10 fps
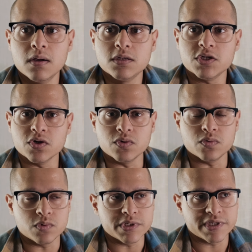So
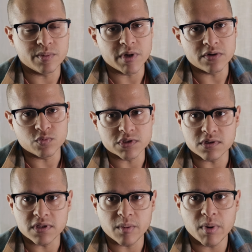when it came out, it wasn't
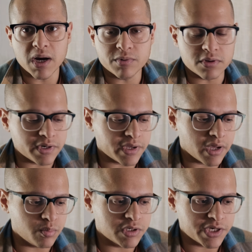all that popular, and it got
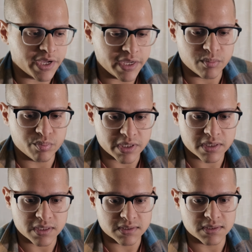a bunch of hate
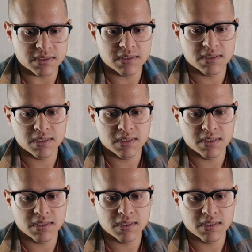because